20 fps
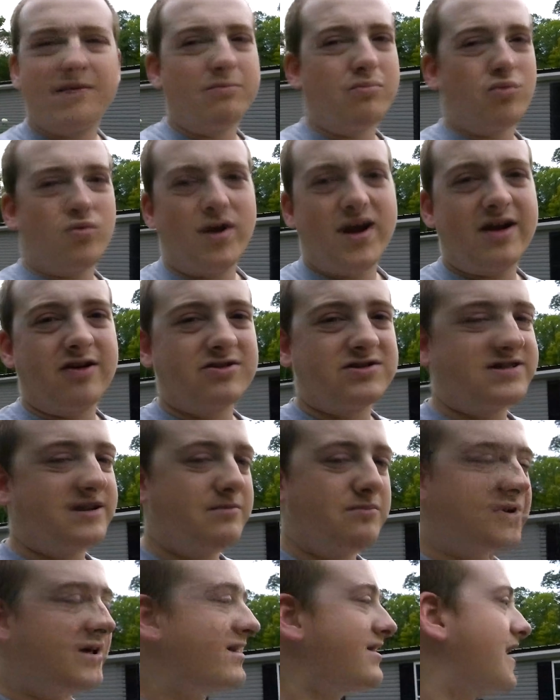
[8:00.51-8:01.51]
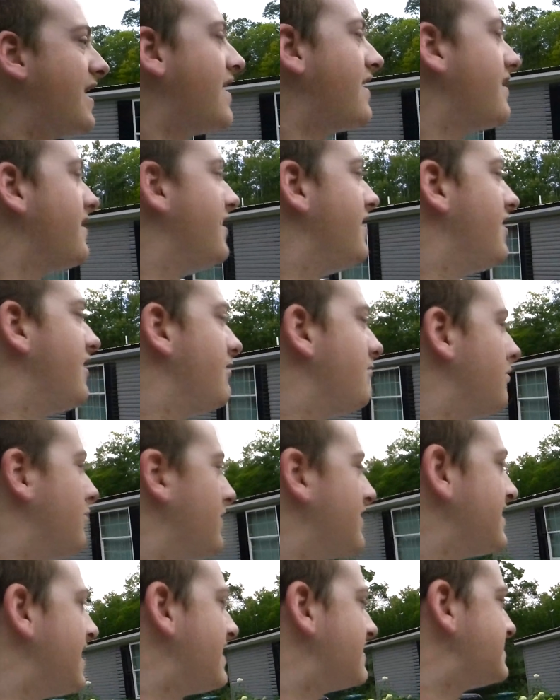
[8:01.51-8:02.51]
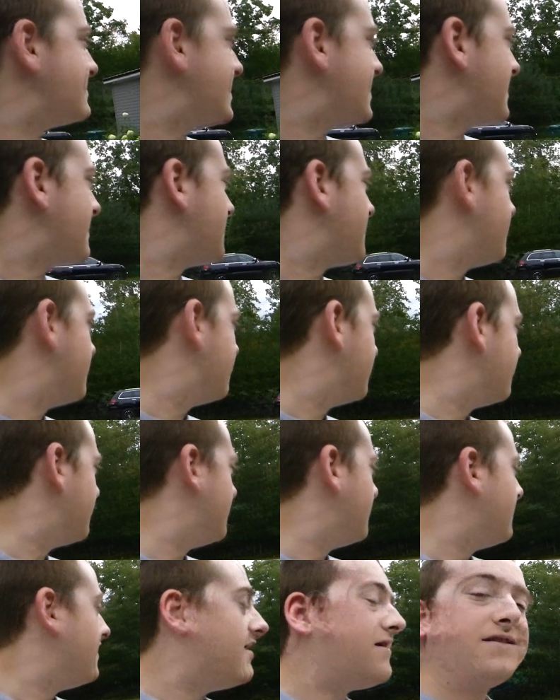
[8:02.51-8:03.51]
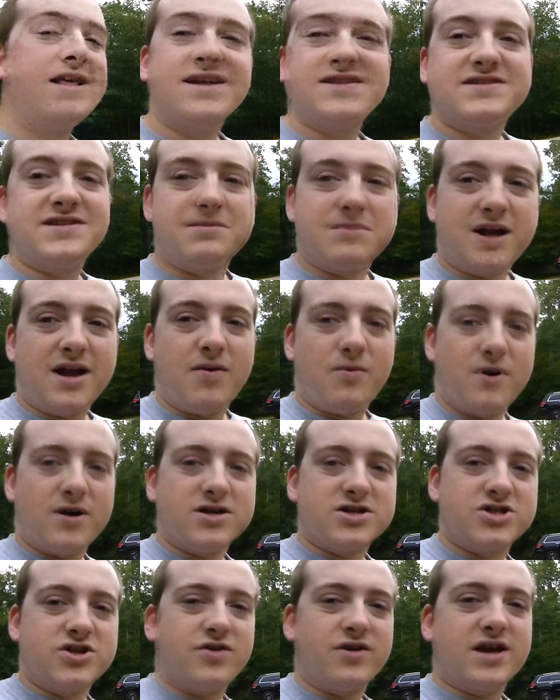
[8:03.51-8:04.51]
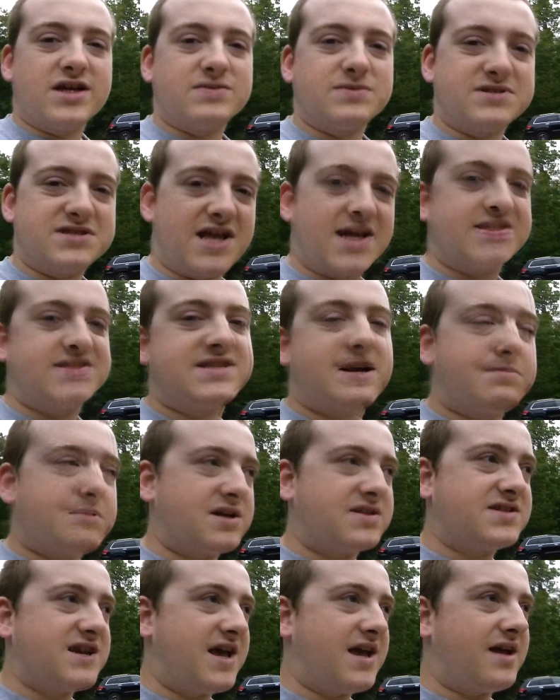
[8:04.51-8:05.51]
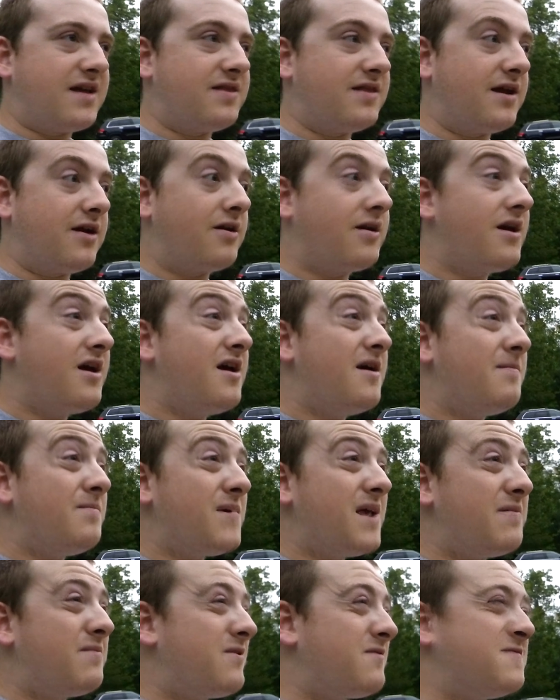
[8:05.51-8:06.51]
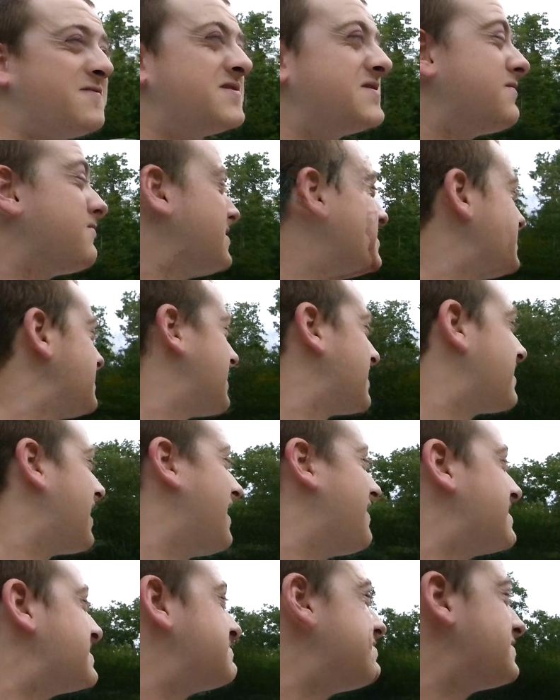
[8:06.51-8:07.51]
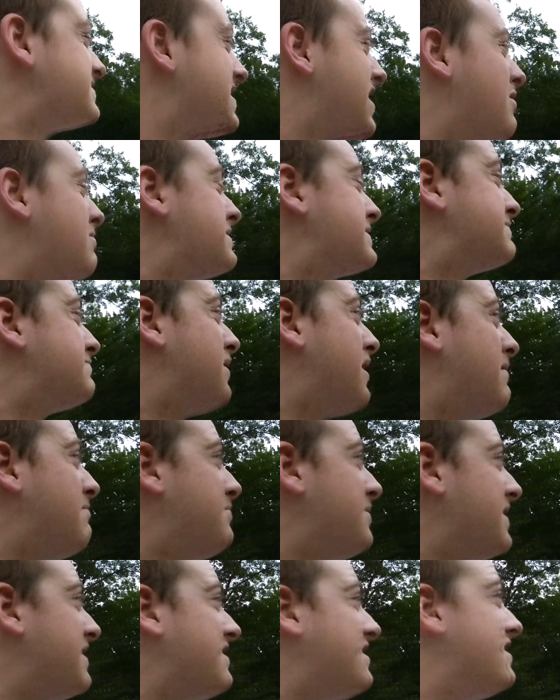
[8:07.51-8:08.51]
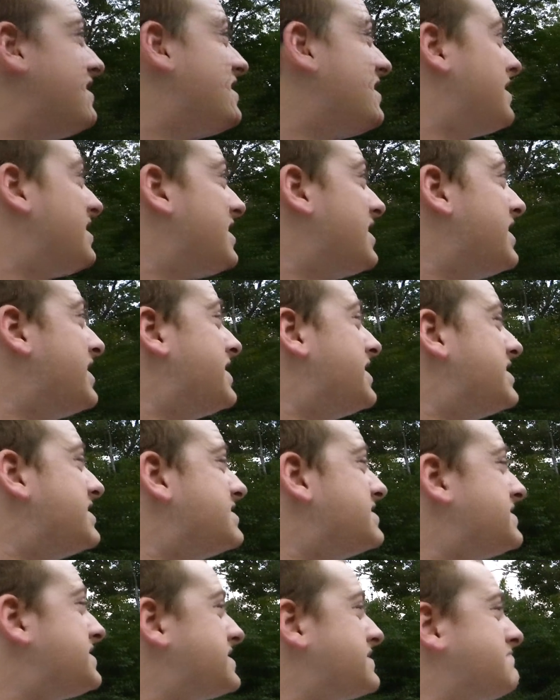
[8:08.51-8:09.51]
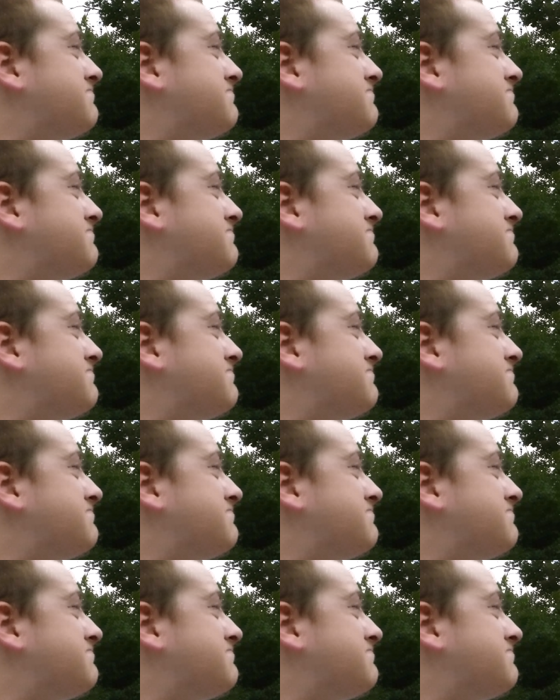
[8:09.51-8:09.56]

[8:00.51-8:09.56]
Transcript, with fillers: break or something like that. But with that said, that's something I wanted to show you guys, was that septic tank in there. But for some reason, the guy that's supposed to help us pump it is,